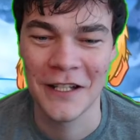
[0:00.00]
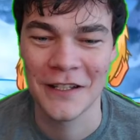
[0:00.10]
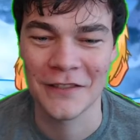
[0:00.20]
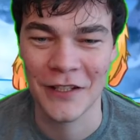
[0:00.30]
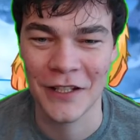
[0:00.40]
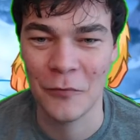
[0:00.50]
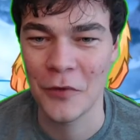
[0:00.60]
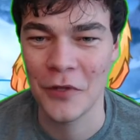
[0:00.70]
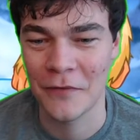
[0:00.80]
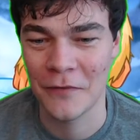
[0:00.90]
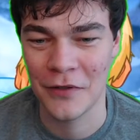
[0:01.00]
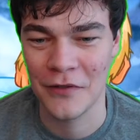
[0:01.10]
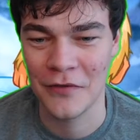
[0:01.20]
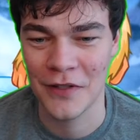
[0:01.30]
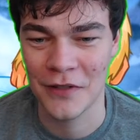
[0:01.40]
so like i would never
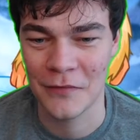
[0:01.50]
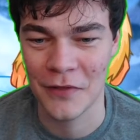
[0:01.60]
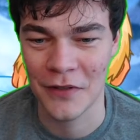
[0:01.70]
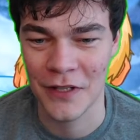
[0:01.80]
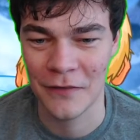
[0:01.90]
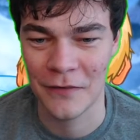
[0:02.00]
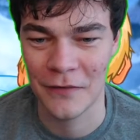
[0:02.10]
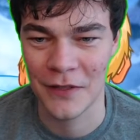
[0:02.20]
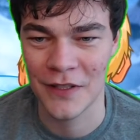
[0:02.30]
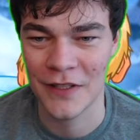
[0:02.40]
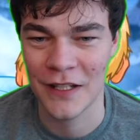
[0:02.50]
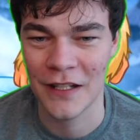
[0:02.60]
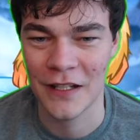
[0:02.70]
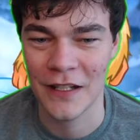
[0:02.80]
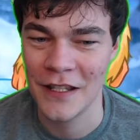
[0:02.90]
do this in real life because i
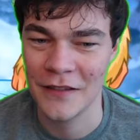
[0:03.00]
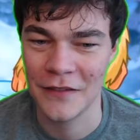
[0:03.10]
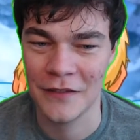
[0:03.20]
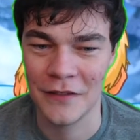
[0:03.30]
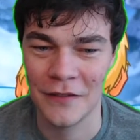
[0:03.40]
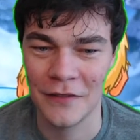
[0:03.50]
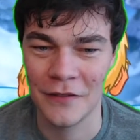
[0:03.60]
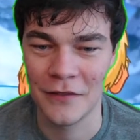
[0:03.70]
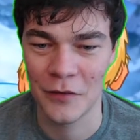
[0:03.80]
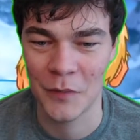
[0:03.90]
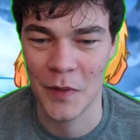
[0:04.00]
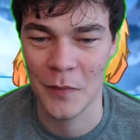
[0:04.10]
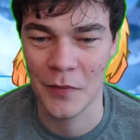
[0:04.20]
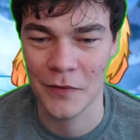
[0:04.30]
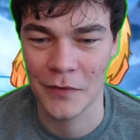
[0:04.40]
kind of hate those people